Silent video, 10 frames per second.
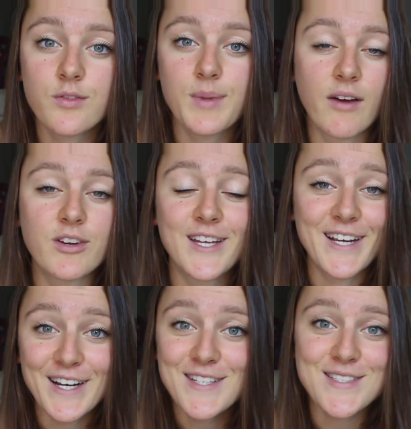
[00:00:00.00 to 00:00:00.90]
from
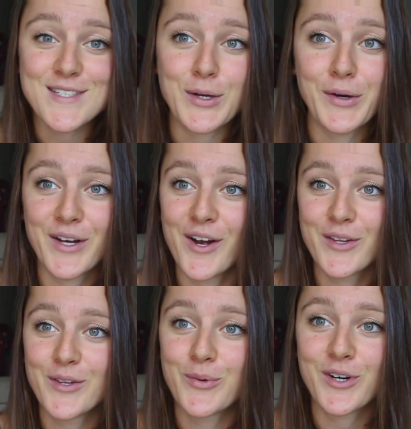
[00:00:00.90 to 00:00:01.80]
everything else that's going
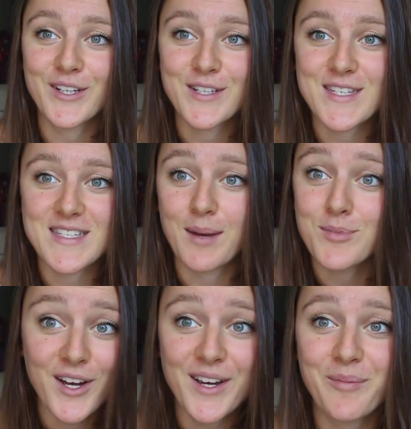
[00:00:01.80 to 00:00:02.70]
on in the world at the same
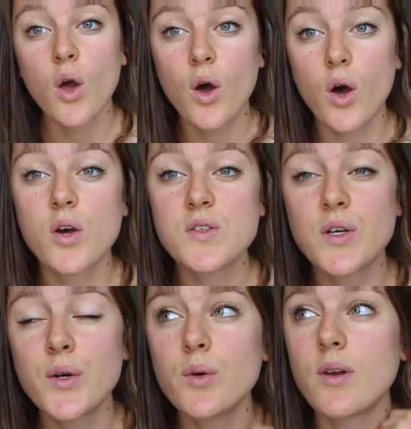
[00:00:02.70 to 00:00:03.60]
time.
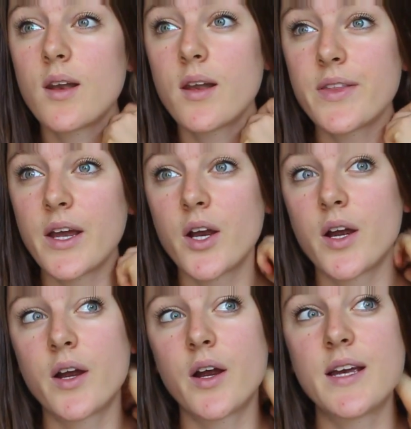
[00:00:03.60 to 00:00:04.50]
Also,
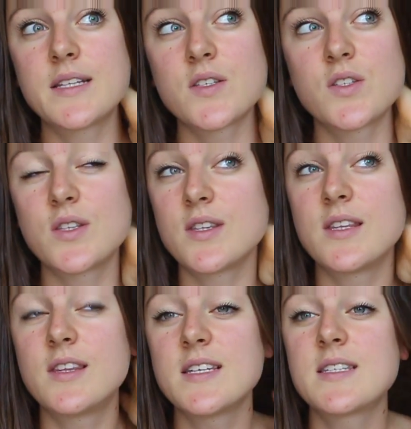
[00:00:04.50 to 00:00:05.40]

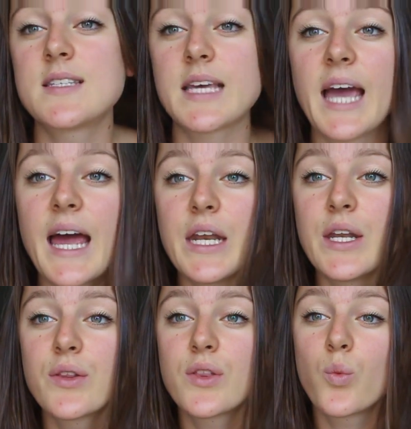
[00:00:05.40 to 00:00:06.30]
this is
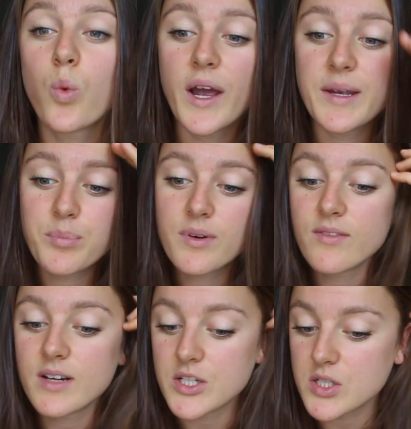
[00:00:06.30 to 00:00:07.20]
again the white
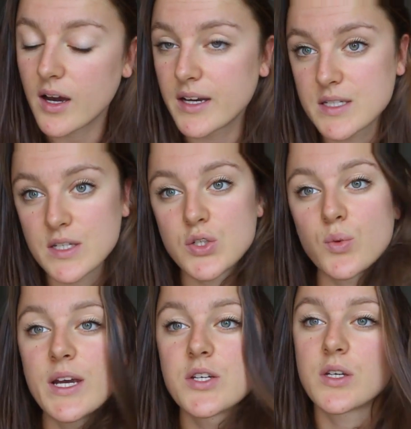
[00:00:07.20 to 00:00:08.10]
privilege kind of
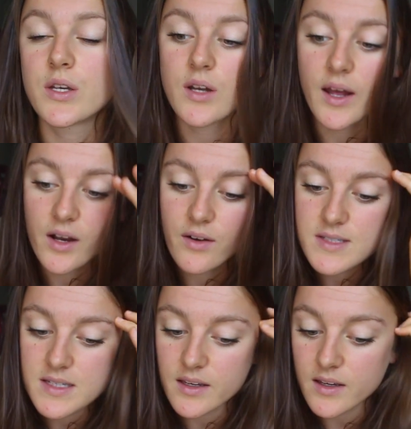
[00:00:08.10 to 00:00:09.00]
situation. Like,
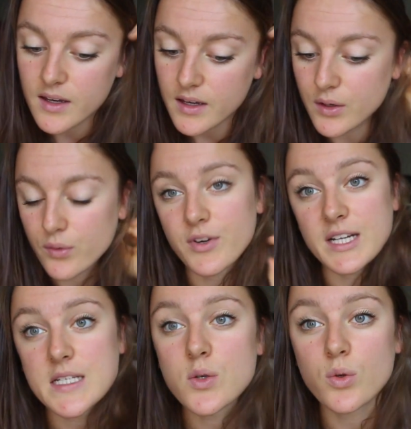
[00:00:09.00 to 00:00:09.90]
obviously, you know,
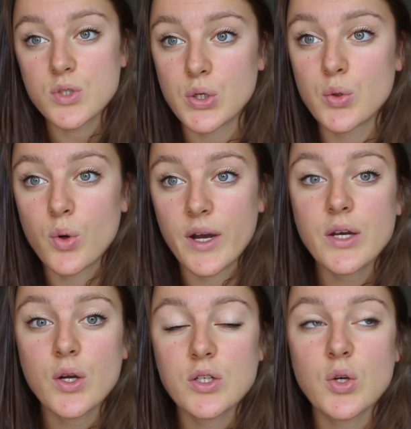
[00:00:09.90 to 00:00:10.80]
Freelee's doing
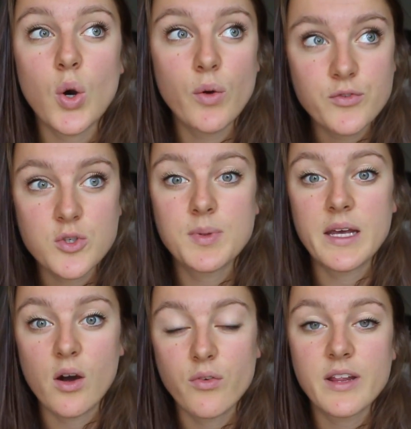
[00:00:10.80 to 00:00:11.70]
quite
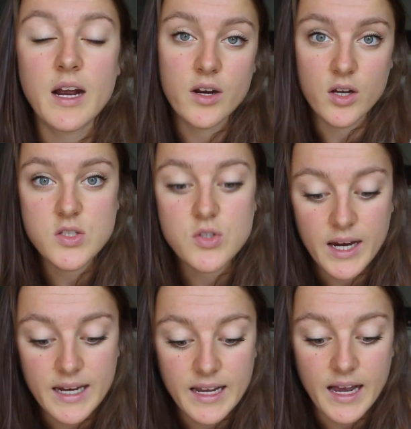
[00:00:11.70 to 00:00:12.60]
comfortably over there in
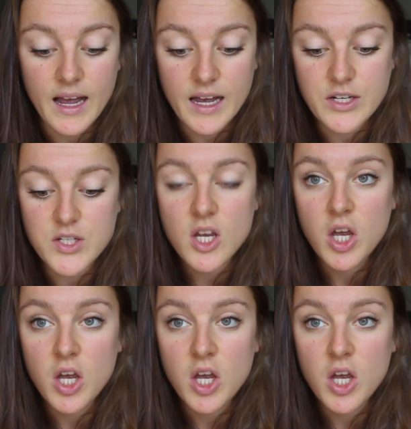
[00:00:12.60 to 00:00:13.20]
Australia, and